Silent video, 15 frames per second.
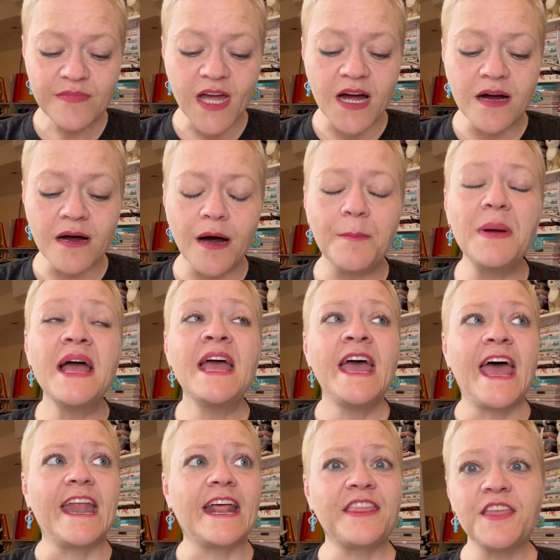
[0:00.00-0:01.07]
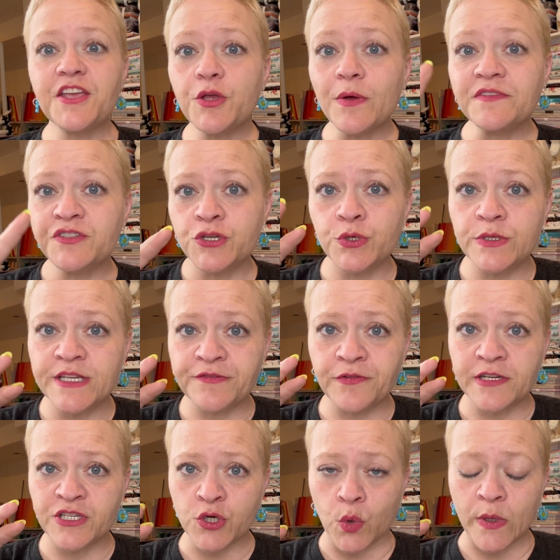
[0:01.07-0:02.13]
And I think you have two
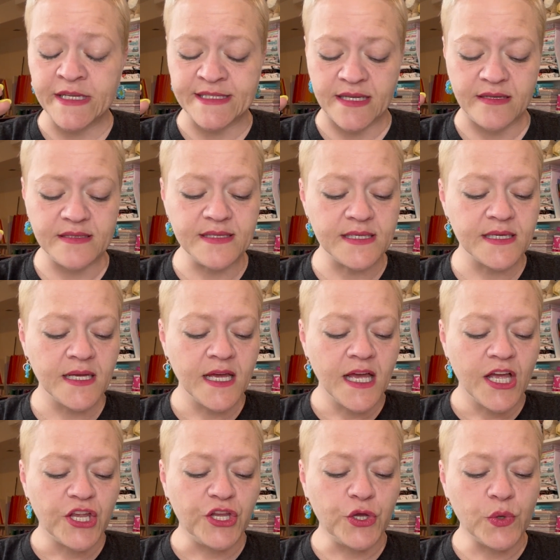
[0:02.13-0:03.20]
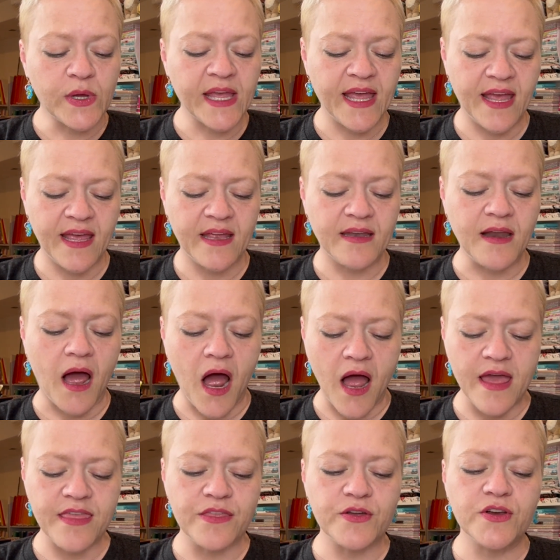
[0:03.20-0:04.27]
different choices. You can
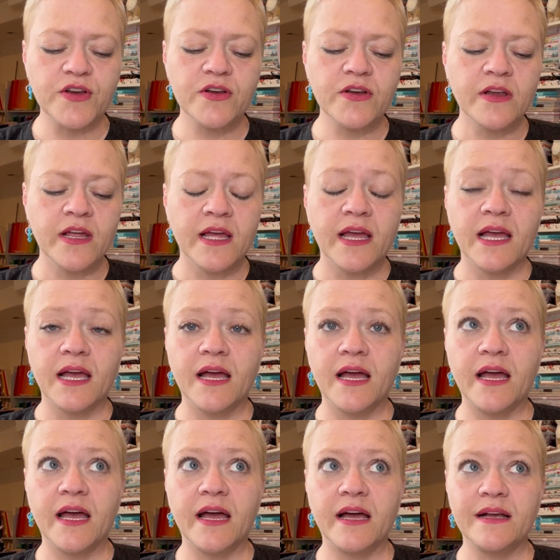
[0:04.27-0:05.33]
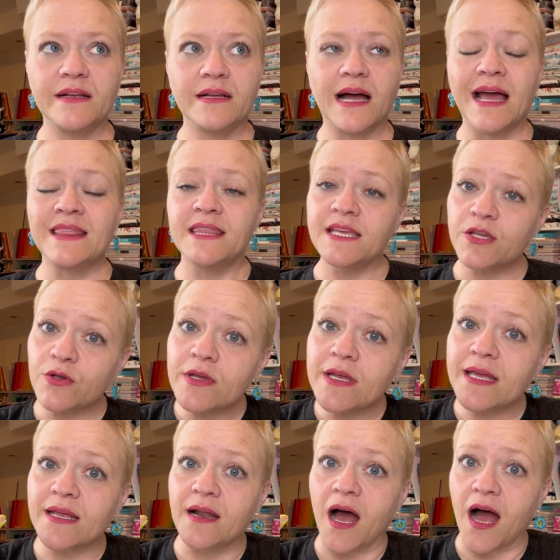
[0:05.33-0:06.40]
either, I think you can
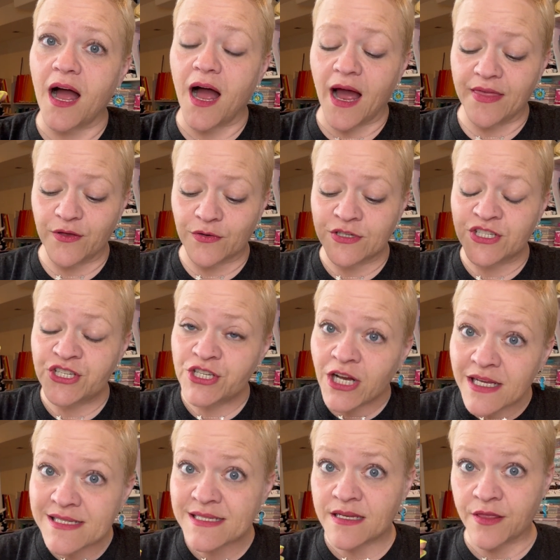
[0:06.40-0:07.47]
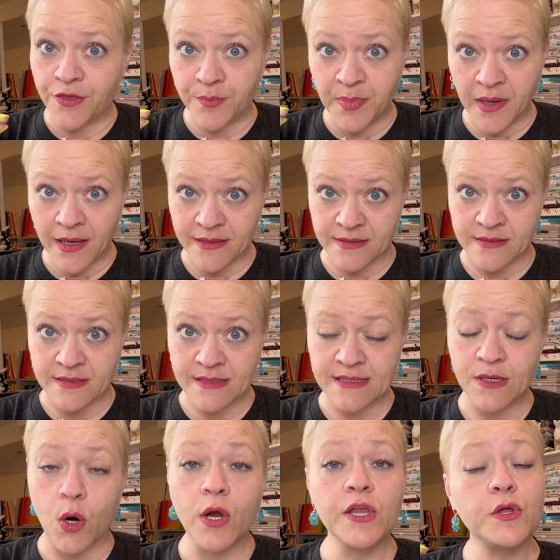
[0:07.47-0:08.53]
get either just the buttons,
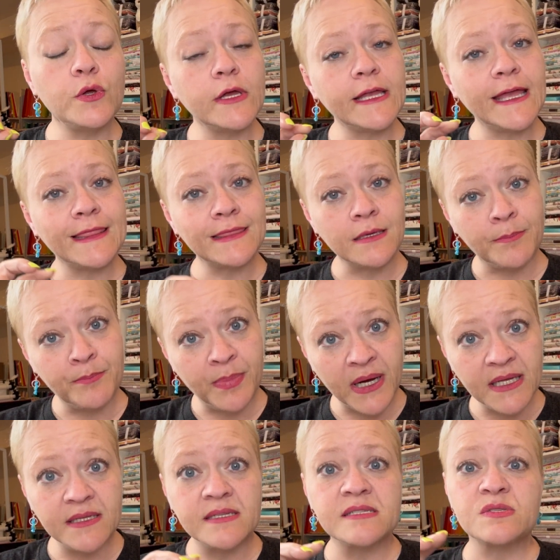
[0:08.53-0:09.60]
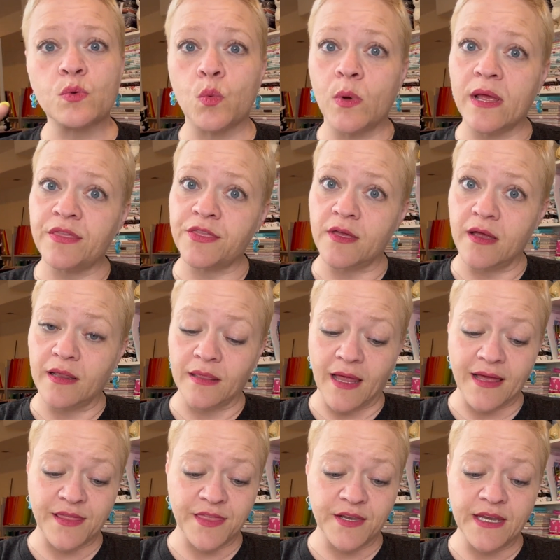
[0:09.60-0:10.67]
or you can get the buttons with
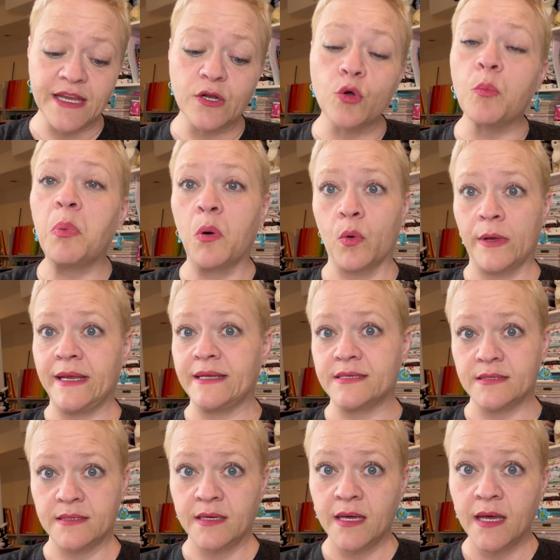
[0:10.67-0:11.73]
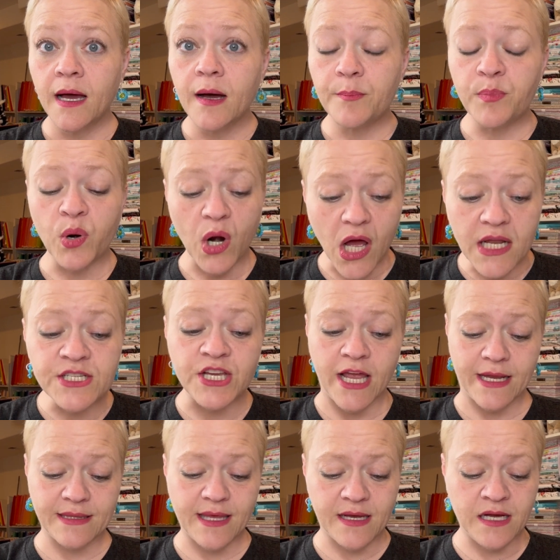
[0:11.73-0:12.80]
like the needlepoint
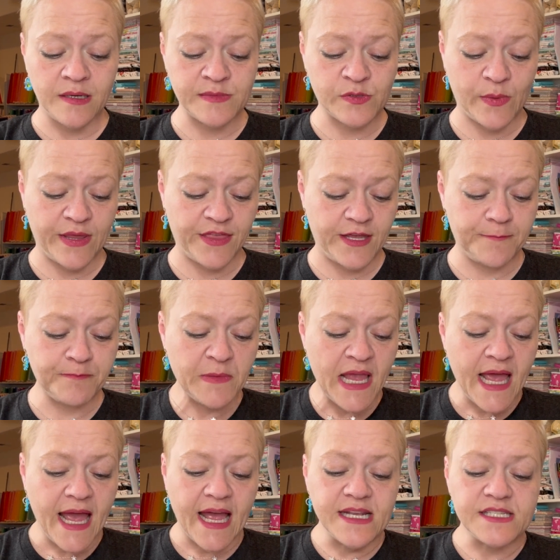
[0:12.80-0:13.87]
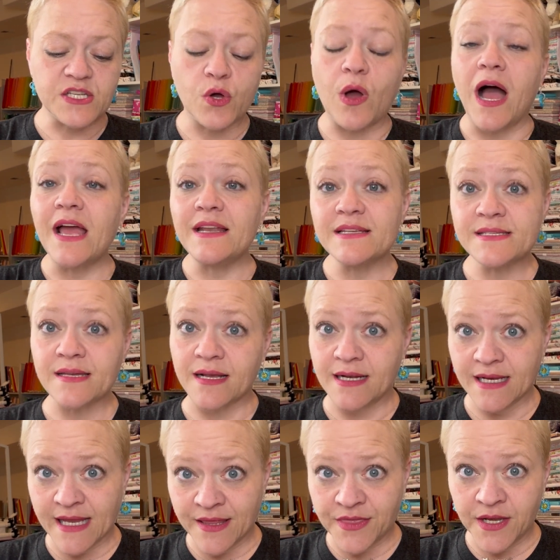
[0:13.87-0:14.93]
project that comes with it. And so I decided
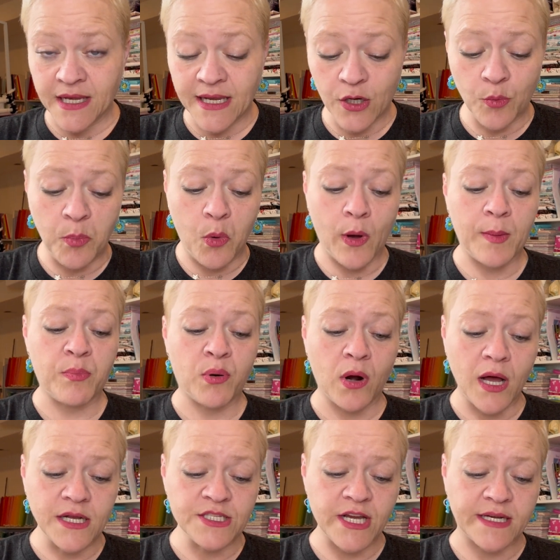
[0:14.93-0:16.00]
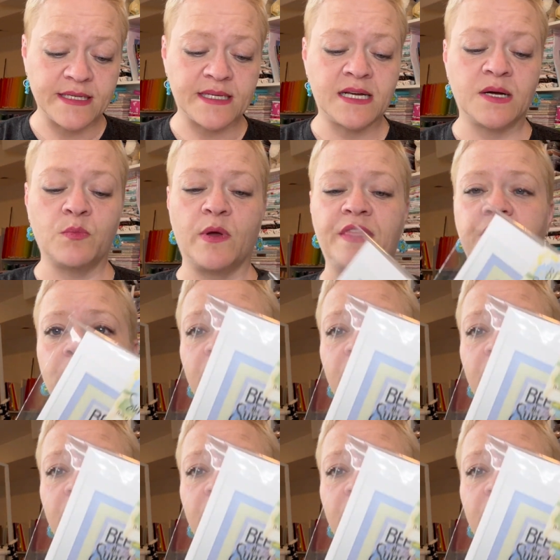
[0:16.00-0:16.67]
to get the needlepoint project to come with it